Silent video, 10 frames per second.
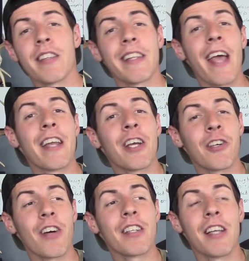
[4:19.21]
The tendon
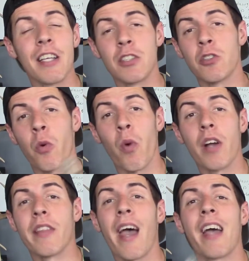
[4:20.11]
grunt is the
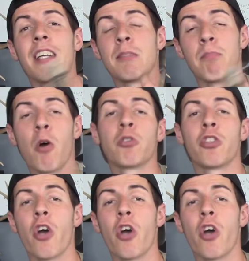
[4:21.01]
one that is most